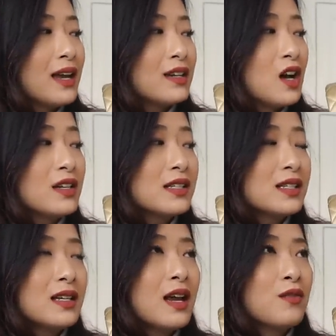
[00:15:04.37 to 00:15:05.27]
And
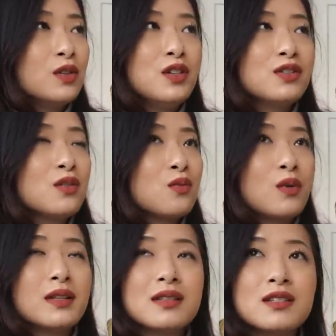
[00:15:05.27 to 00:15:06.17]
honestly, I've only used it
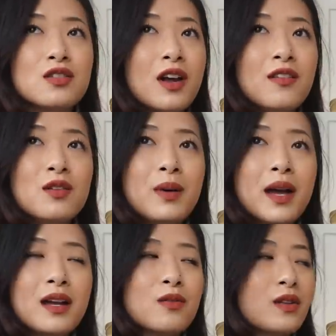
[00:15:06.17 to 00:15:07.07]
once as a travel
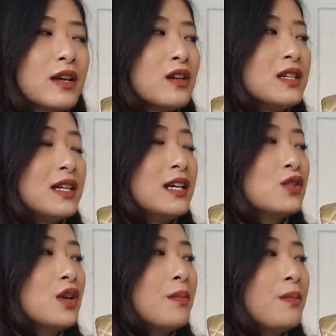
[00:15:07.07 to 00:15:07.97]
bag, or like on a day
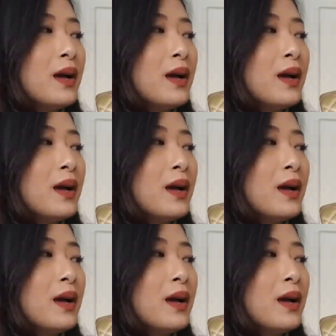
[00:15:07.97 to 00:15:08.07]
trip,